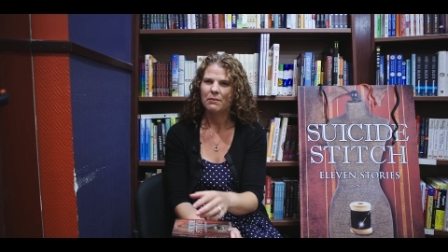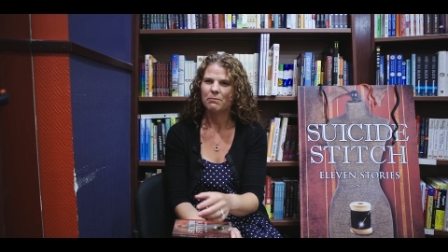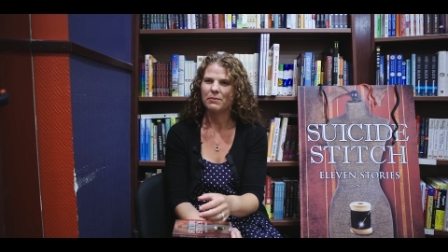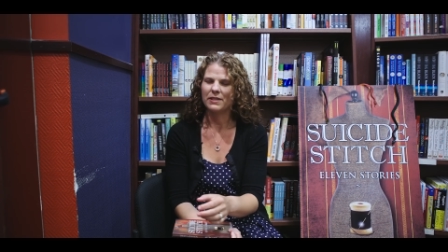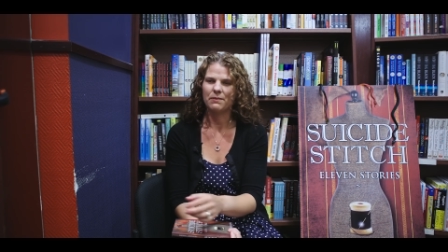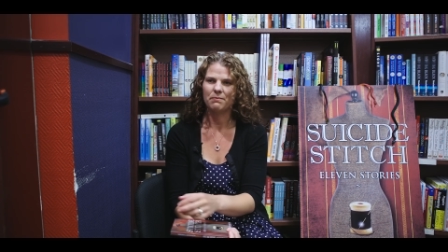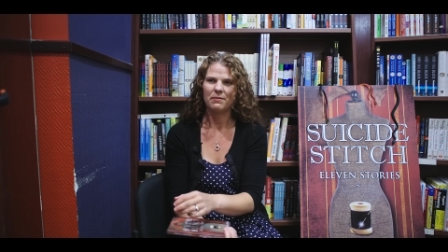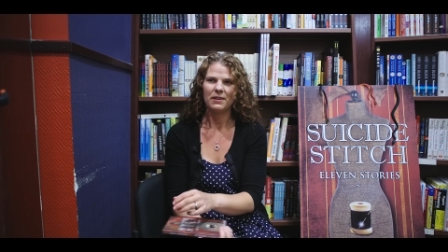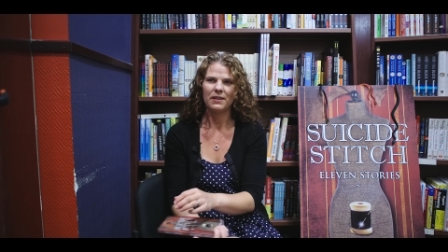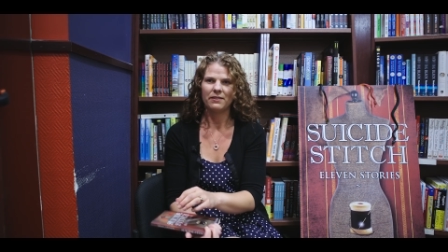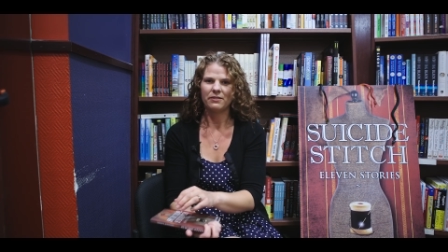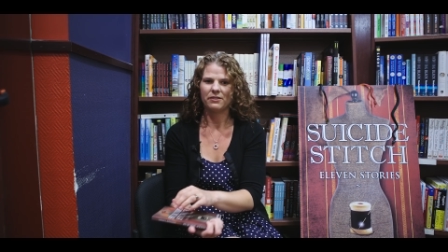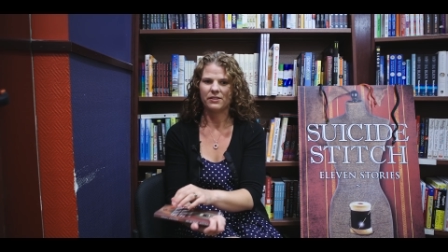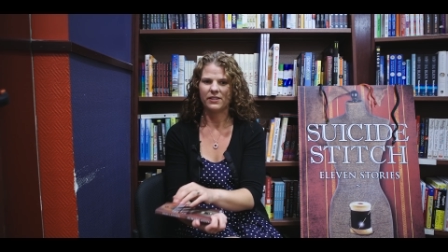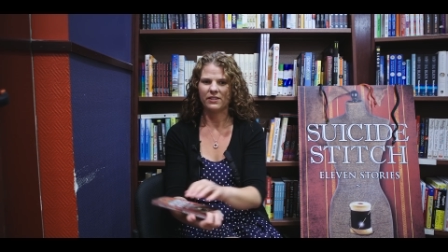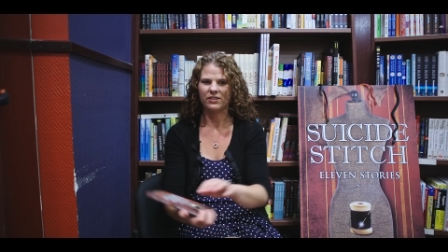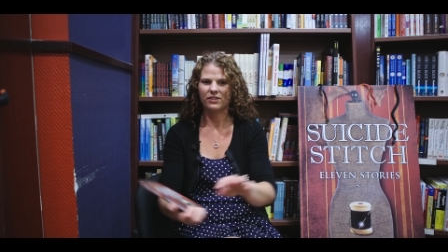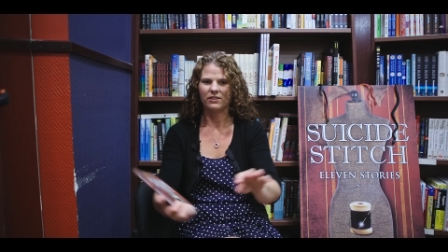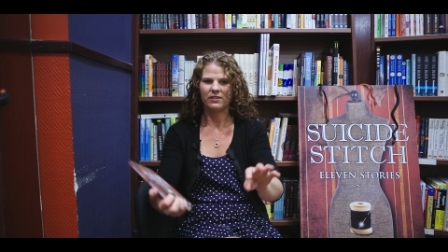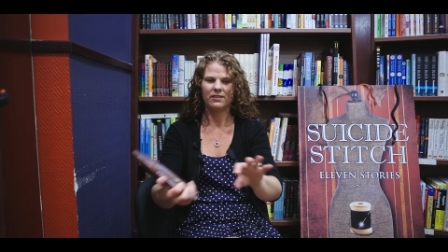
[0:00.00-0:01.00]
but to me, they're
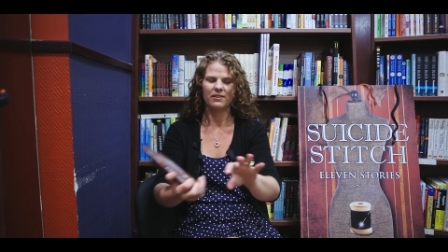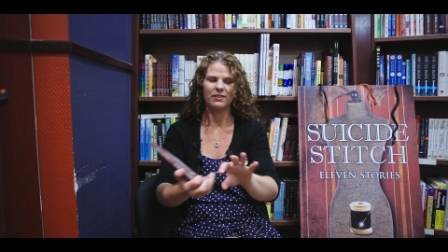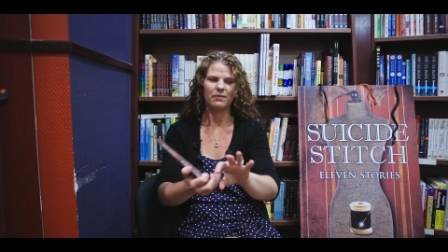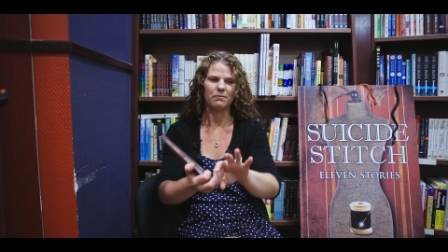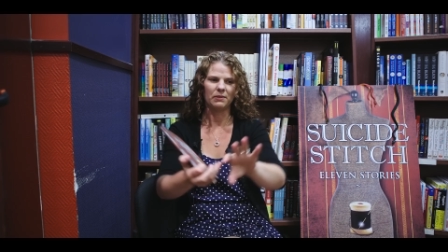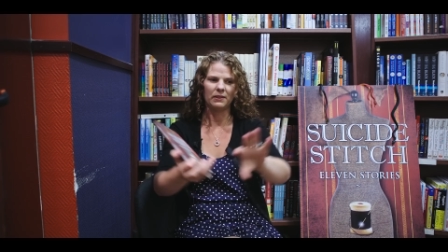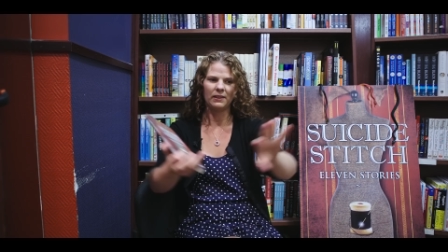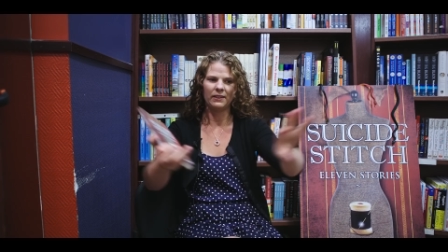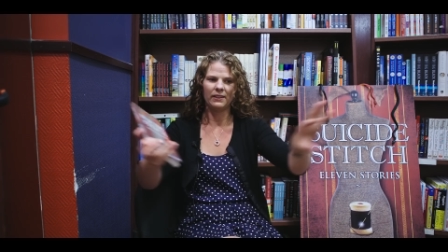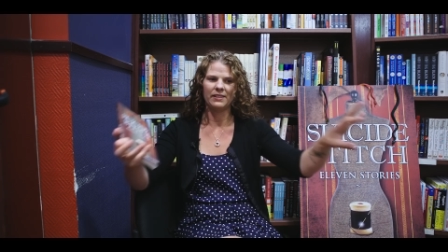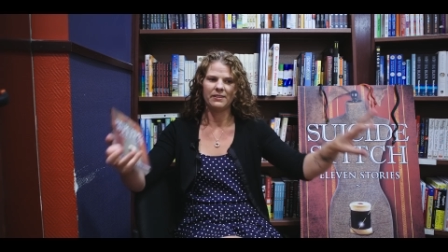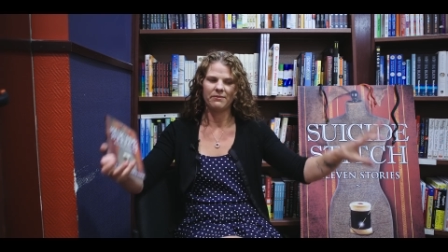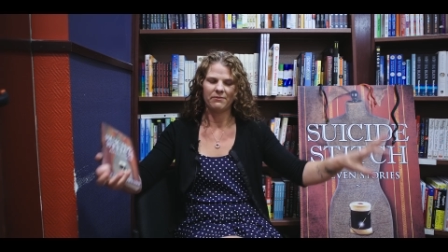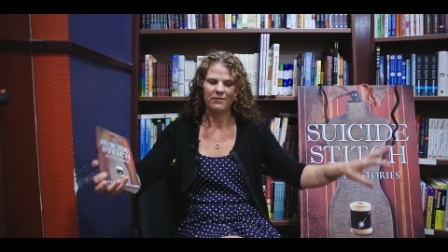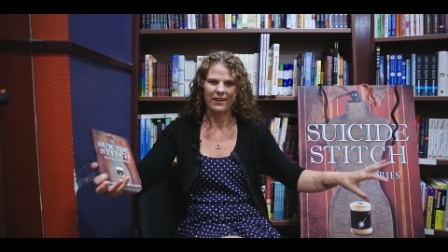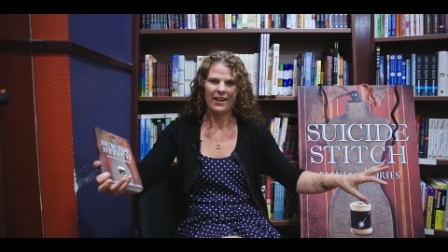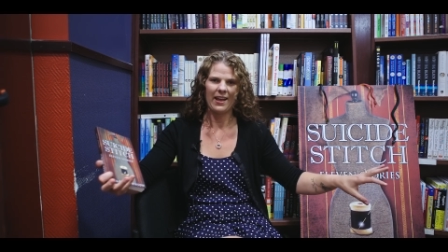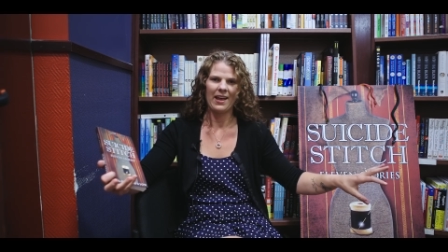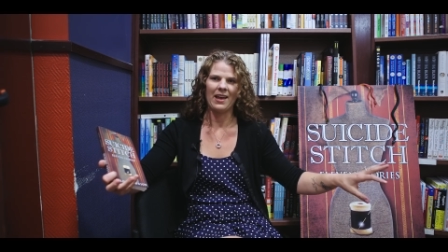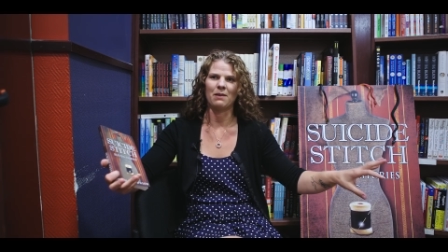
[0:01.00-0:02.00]
such completely
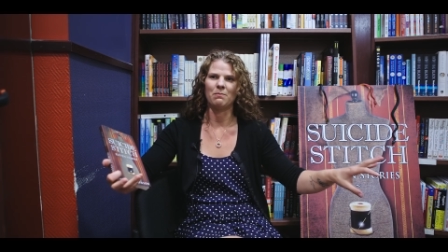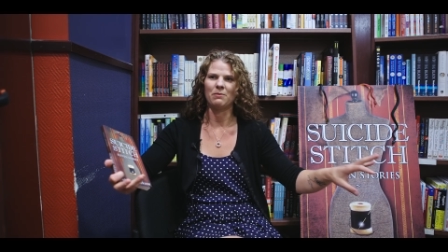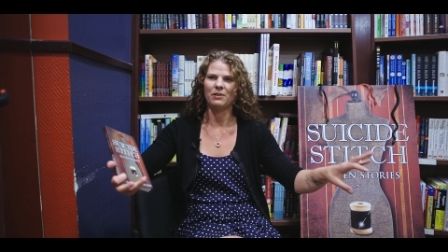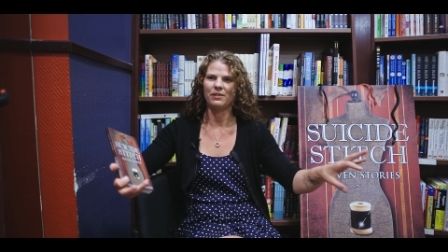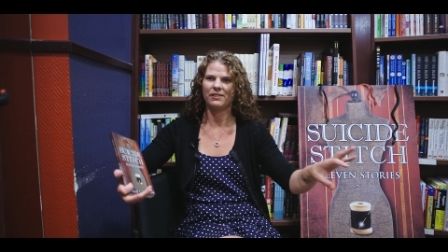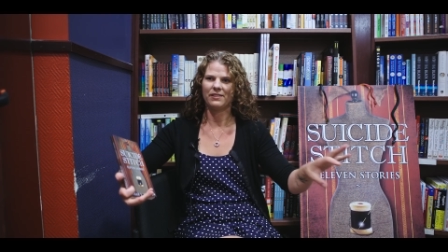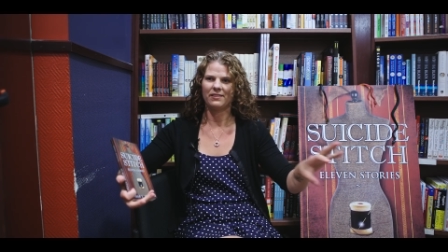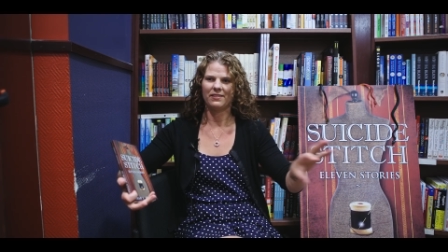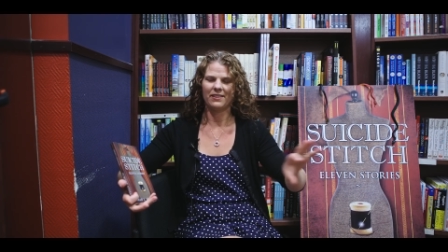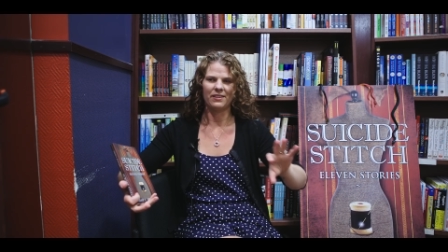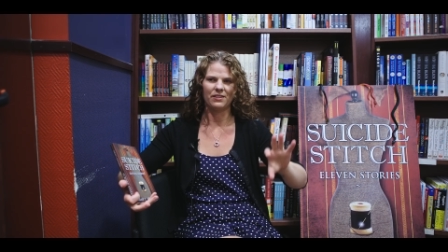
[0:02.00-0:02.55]
different animals.